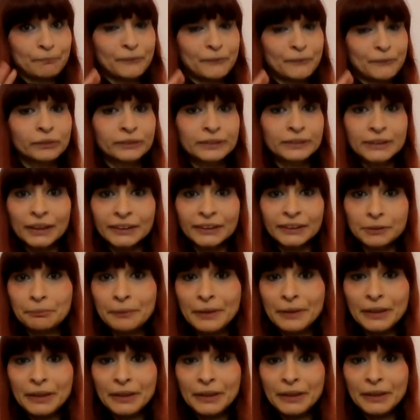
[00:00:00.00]
don't touch
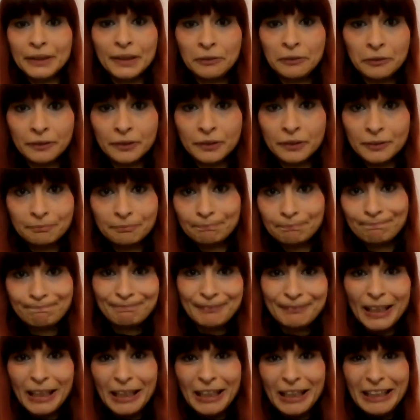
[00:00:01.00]
me or
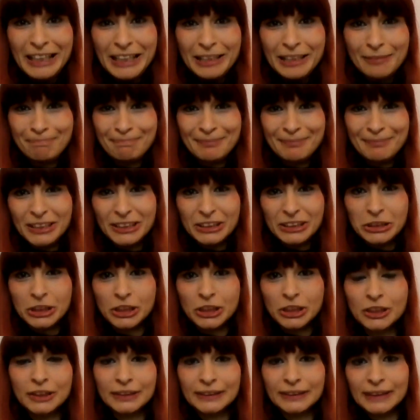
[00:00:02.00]
I am not
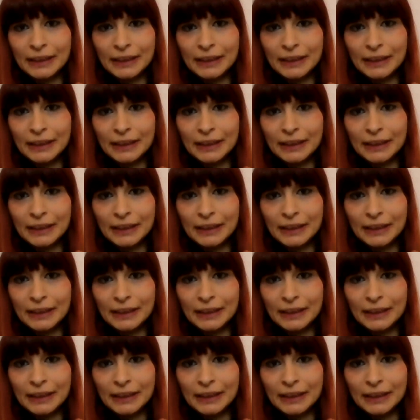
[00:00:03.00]
good.